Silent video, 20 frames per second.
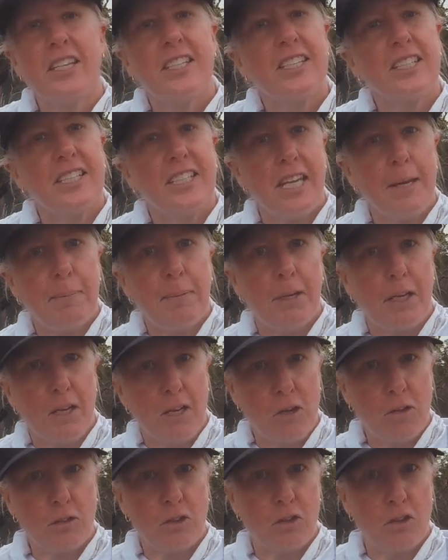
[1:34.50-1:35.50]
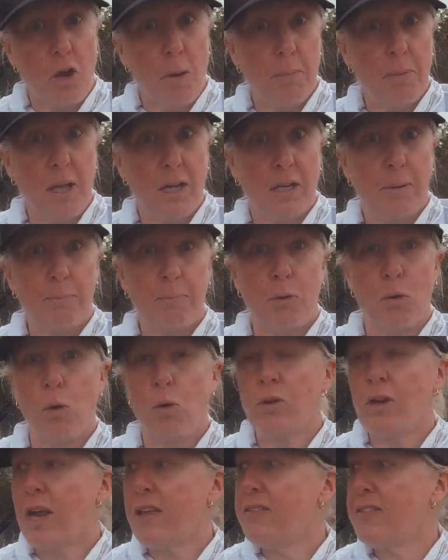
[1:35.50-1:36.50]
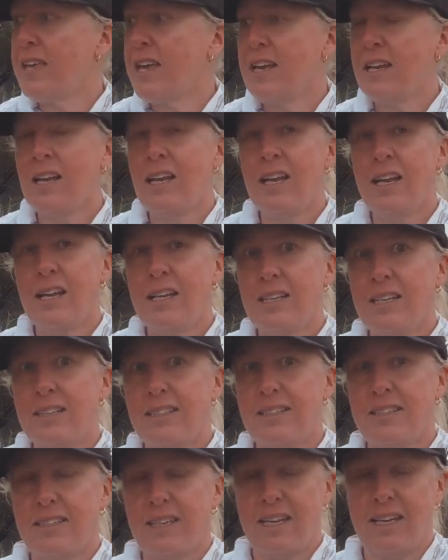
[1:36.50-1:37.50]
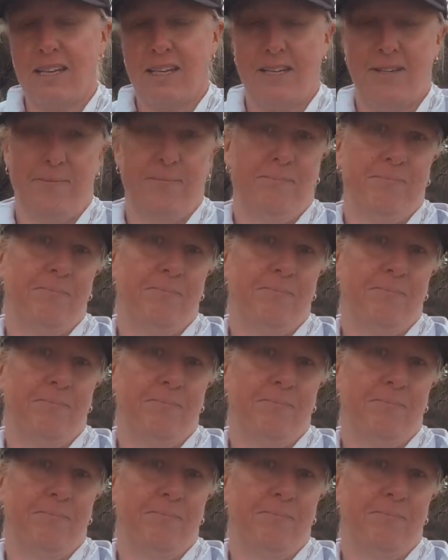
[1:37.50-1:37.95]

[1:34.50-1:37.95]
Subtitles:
skip it along the top like a prawn, and then let it sink.